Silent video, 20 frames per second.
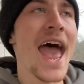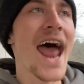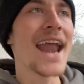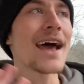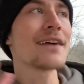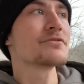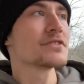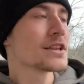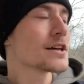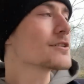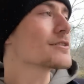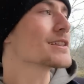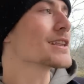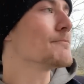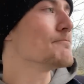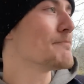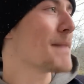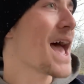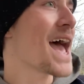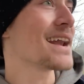And I've
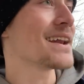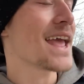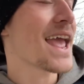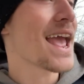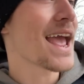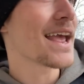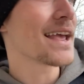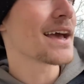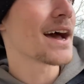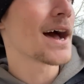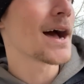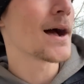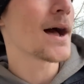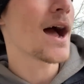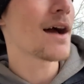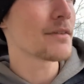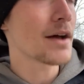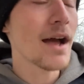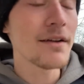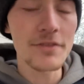literally met
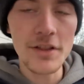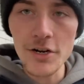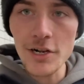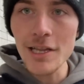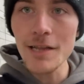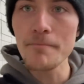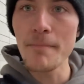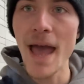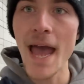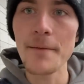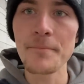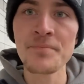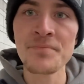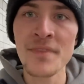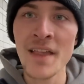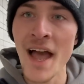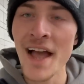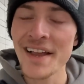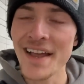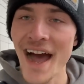
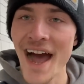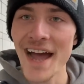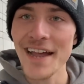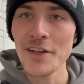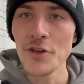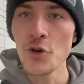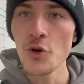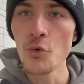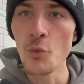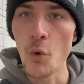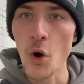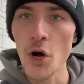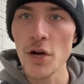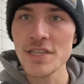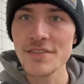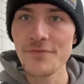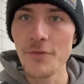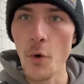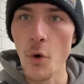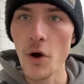a guy who
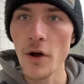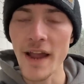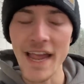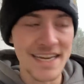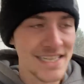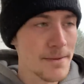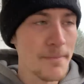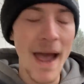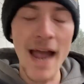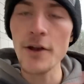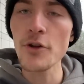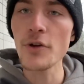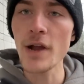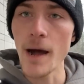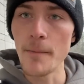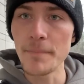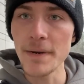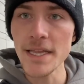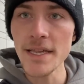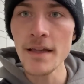worked for a tobacco
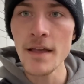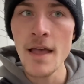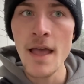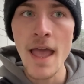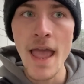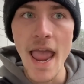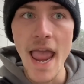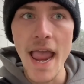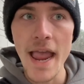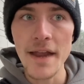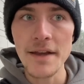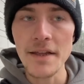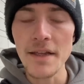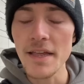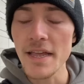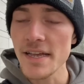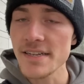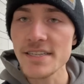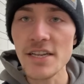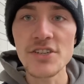company, and
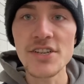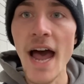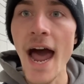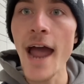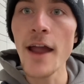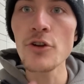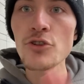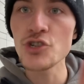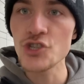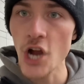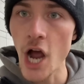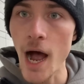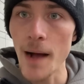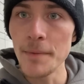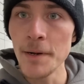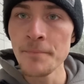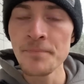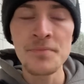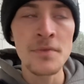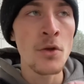his entire
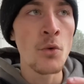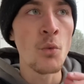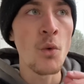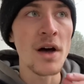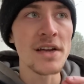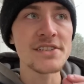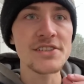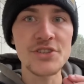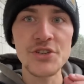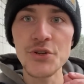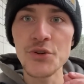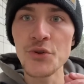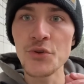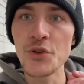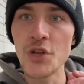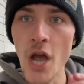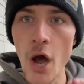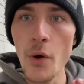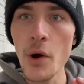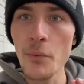job was to
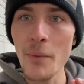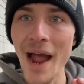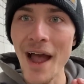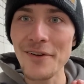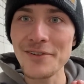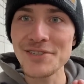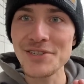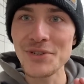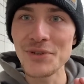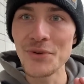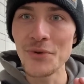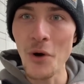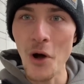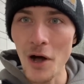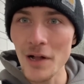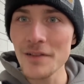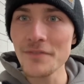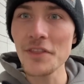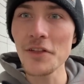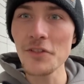go around to
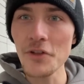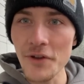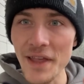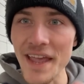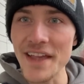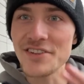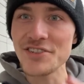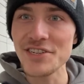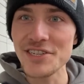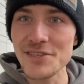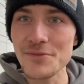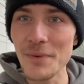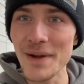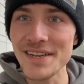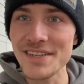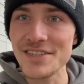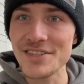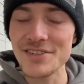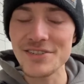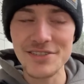all of the locations
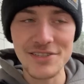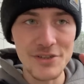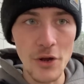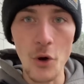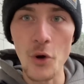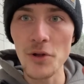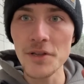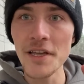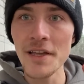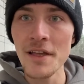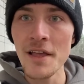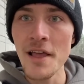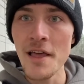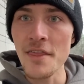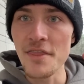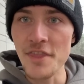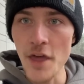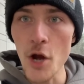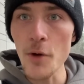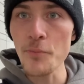which sold
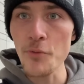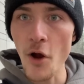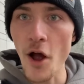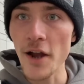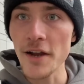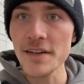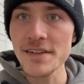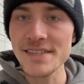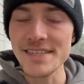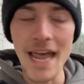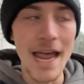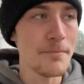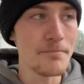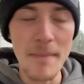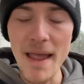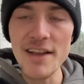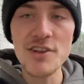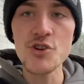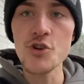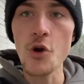their products
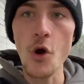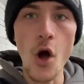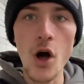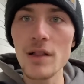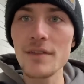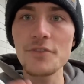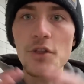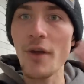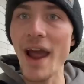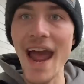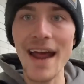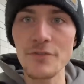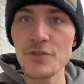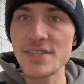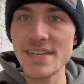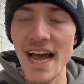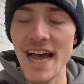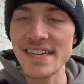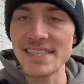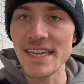and make sure all of their
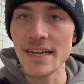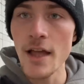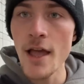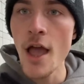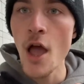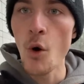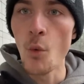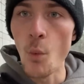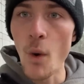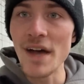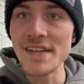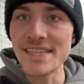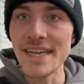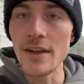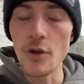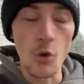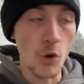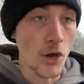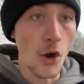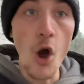advertising was
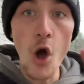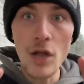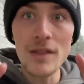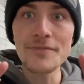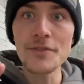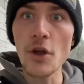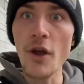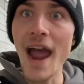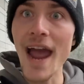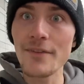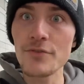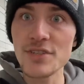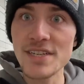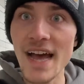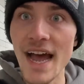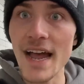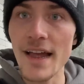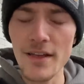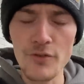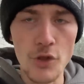in order. All of their
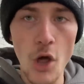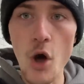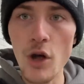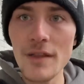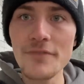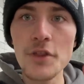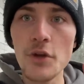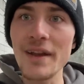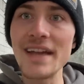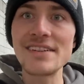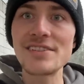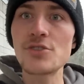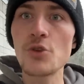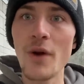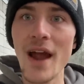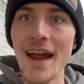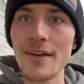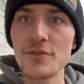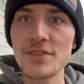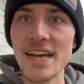
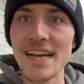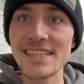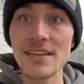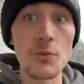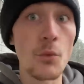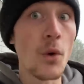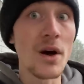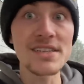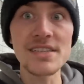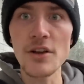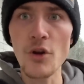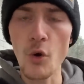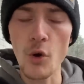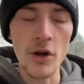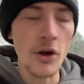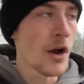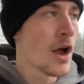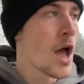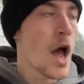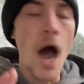in-store advertising was in
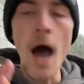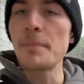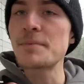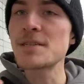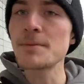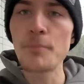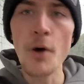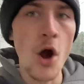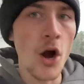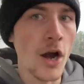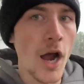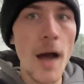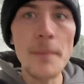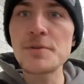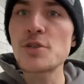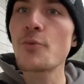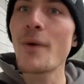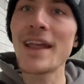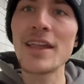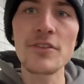order, up to par,
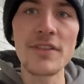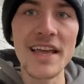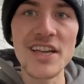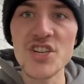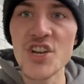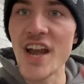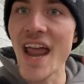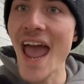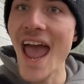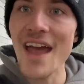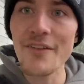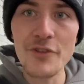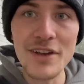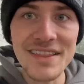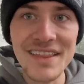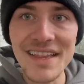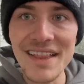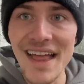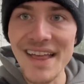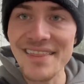up to regulation,
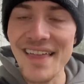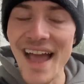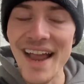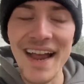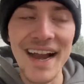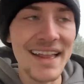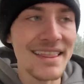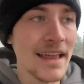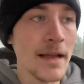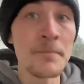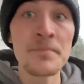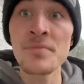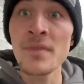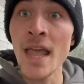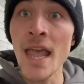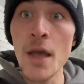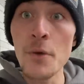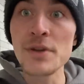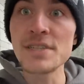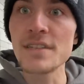everything like that kind of thing.
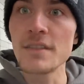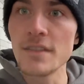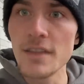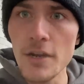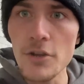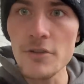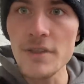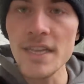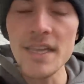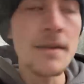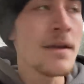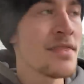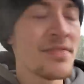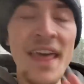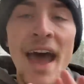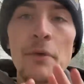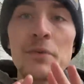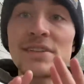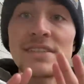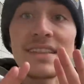It was literally,
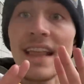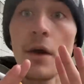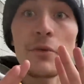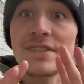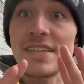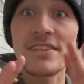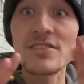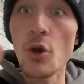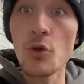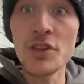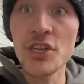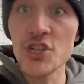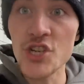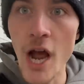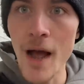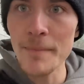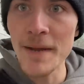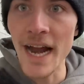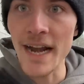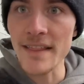that was his only
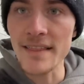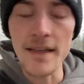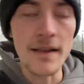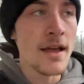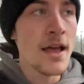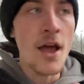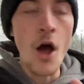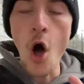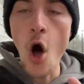job kind of thing.